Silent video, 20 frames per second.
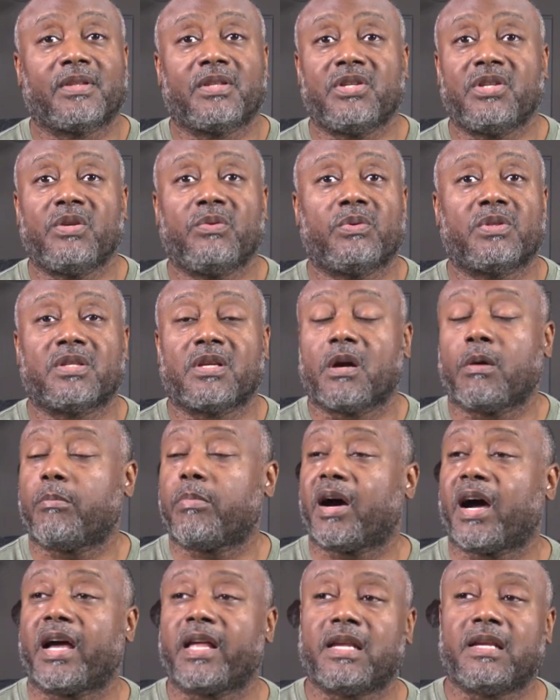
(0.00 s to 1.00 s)
She was her
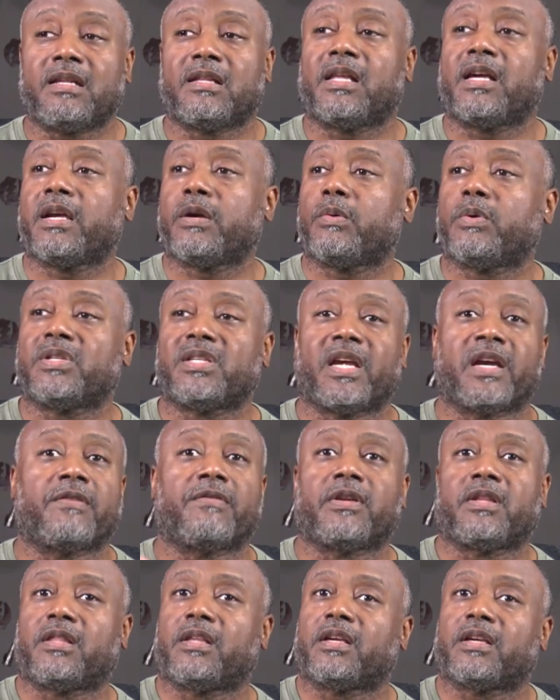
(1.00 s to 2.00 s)
body language,
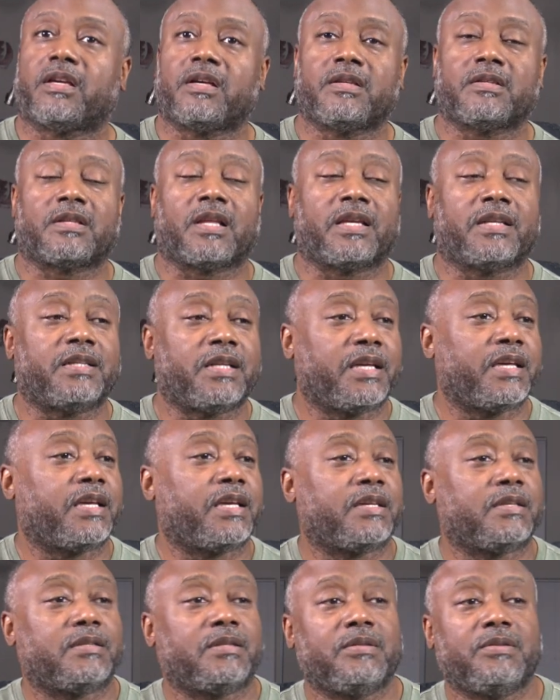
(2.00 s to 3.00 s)
everything. I was like,
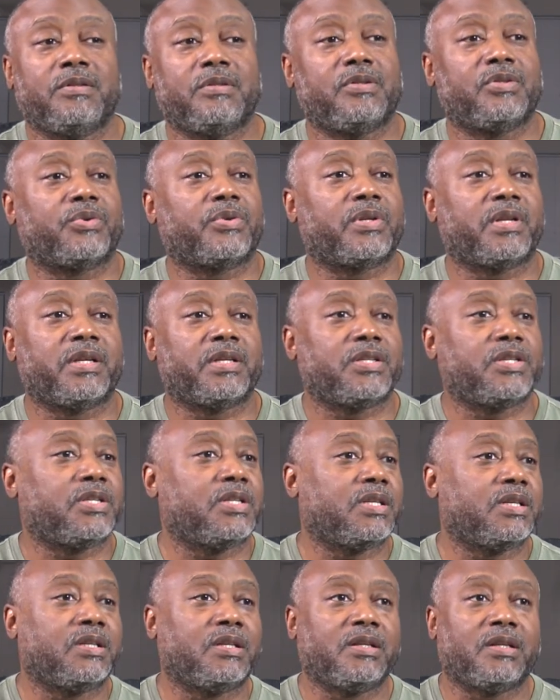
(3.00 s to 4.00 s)
dang, dude, you tore that
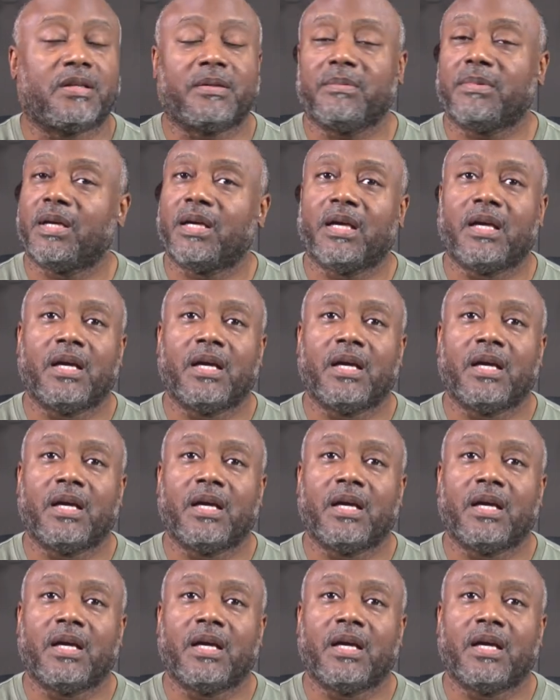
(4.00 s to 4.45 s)
shit up,